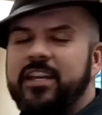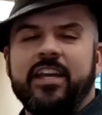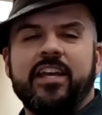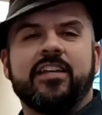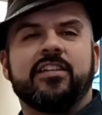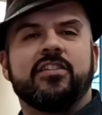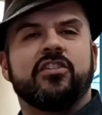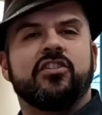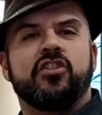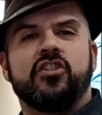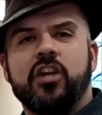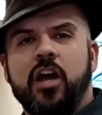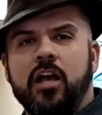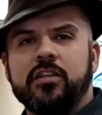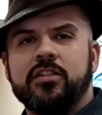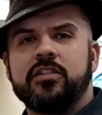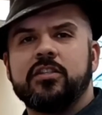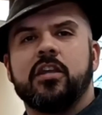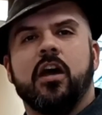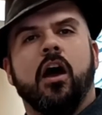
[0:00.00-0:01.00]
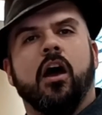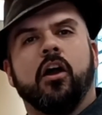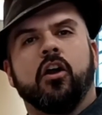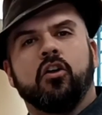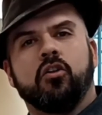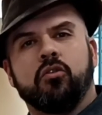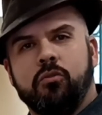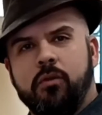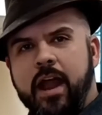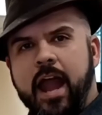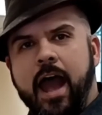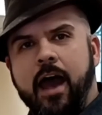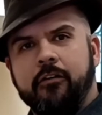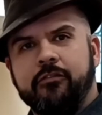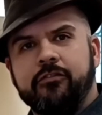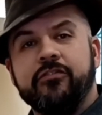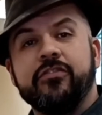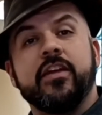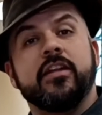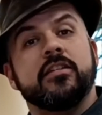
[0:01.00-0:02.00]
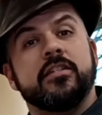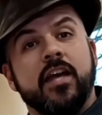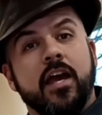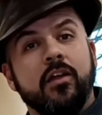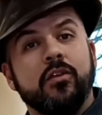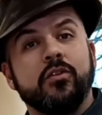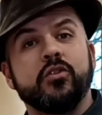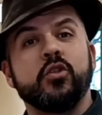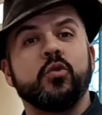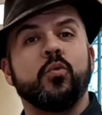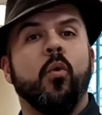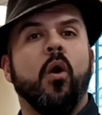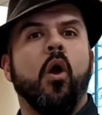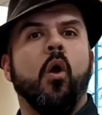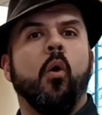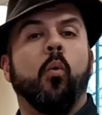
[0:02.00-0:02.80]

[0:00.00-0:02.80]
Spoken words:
is just a graph that tells you